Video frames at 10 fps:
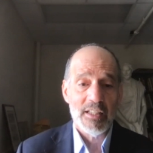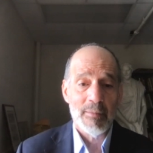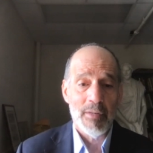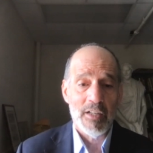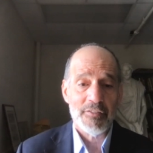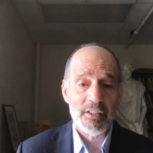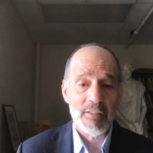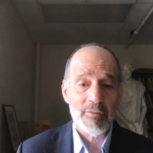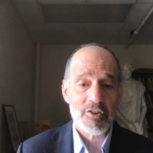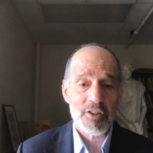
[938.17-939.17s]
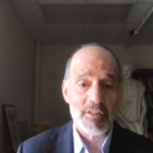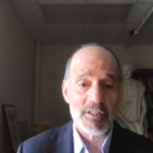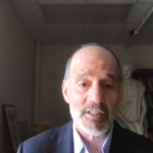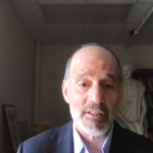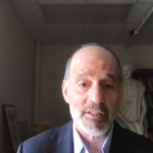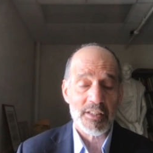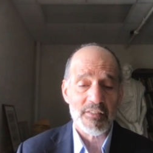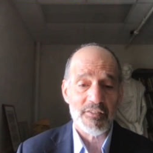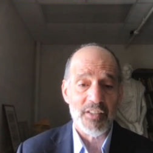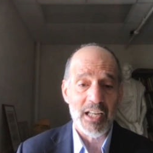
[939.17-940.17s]
the mafia in which there are a series
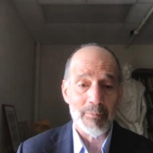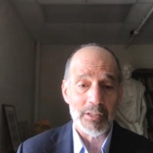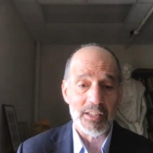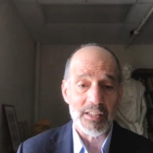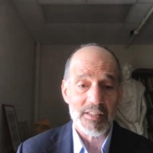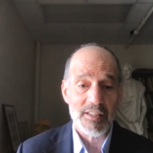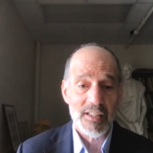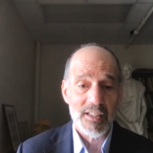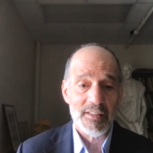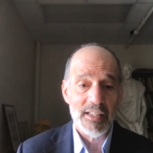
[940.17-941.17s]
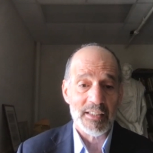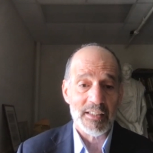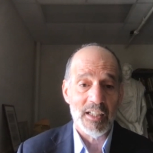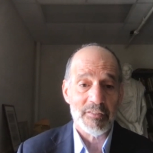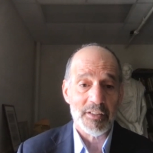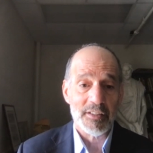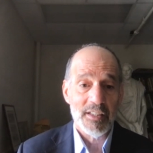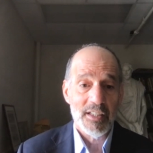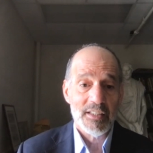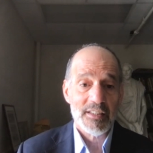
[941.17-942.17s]
of families that govern,
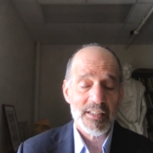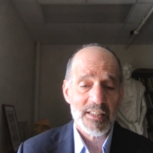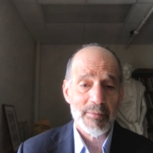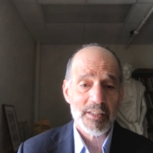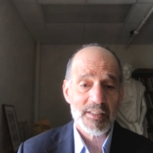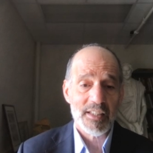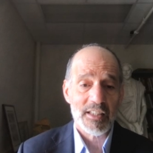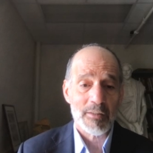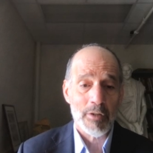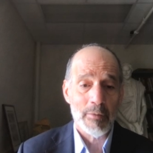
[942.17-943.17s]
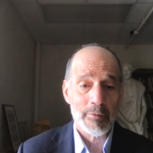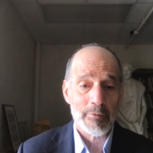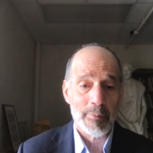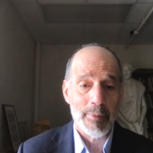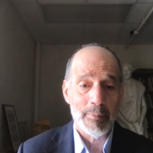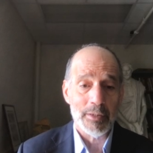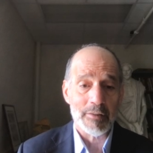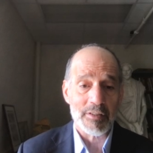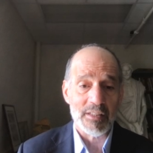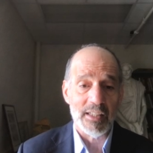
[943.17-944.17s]
to some extent, the Roman Republic
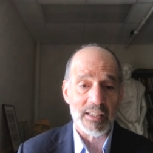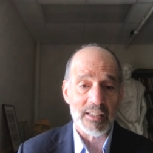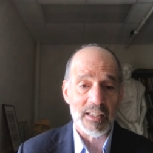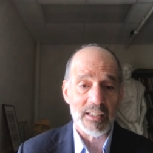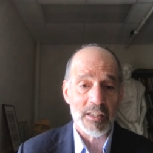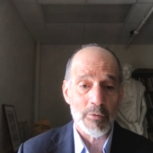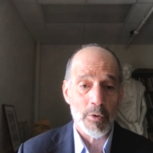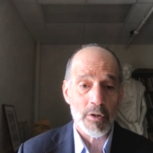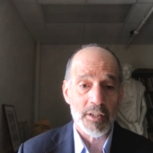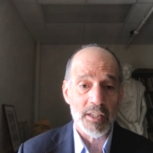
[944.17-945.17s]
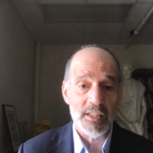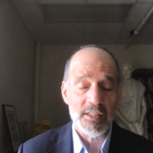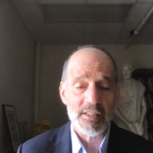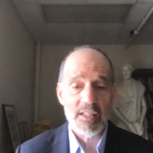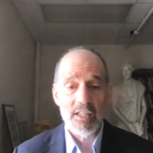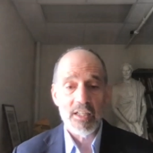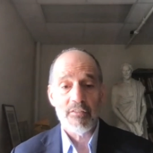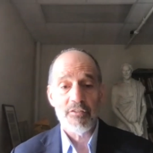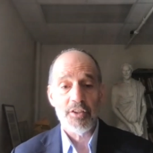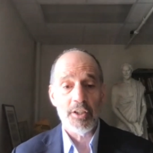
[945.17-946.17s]
was like that. There were these
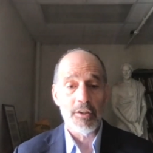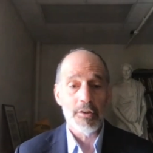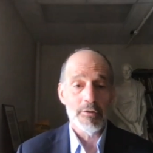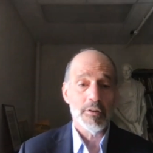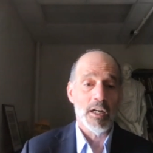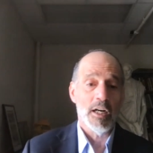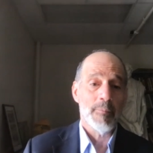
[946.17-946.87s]
few,